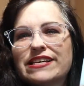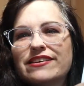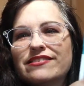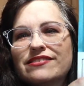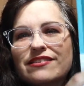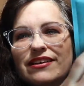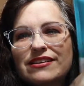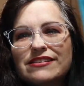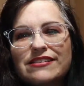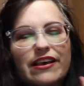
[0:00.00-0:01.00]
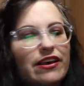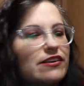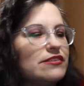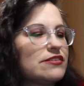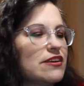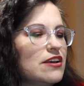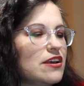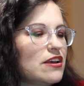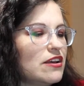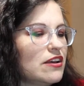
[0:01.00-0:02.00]
it and it says,
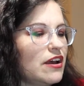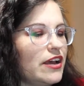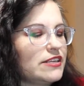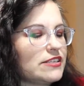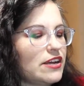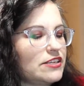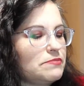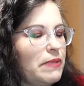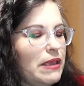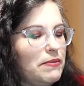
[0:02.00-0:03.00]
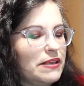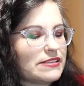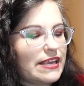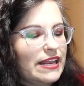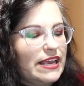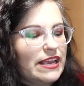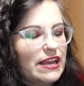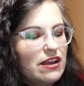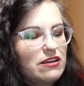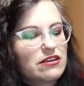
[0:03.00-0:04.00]
ice, ice baby, it's getting,
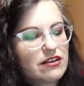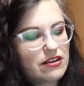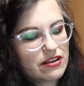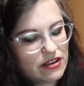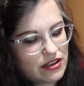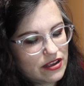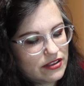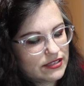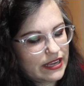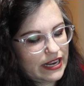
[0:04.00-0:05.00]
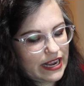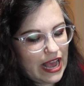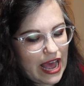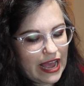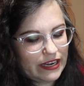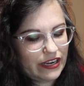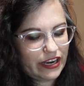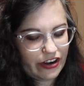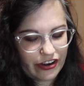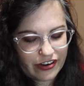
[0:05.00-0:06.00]
it's getting hot in
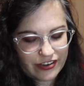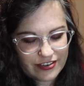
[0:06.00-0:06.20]
here.